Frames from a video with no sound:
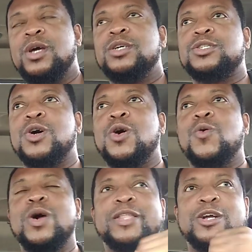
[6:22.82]
So
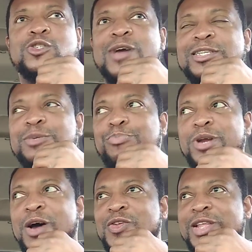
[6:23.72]
what they're trying to
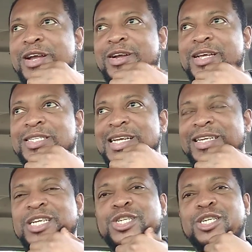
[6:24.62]
put out there is, and
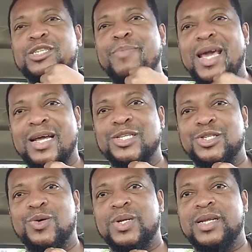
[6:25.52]
these are Jamaicans
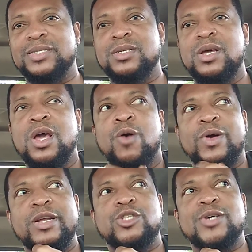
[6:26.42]
doing this. What
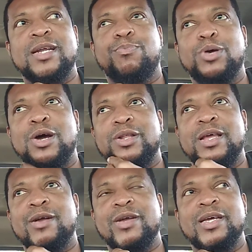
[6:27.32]
they're trying to put out
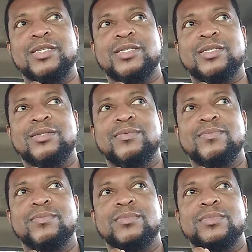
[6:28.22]
there is,
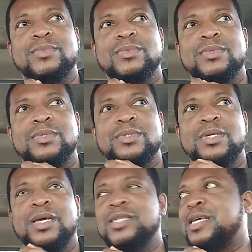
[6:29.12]

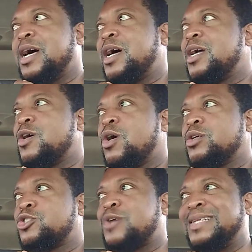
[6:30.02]
is a
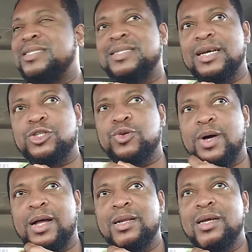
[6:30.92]

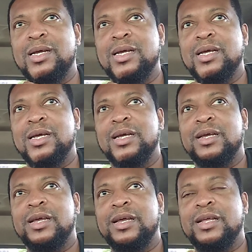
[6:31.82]
transsexual,
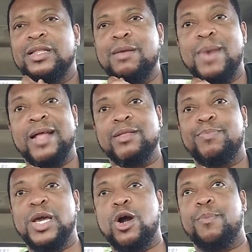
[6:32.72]
the man
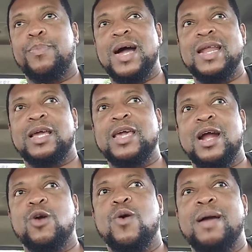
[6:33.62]
pick up and a
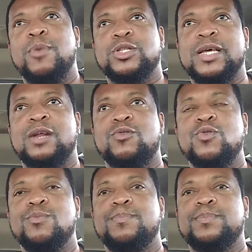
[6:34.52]
car go hotel room.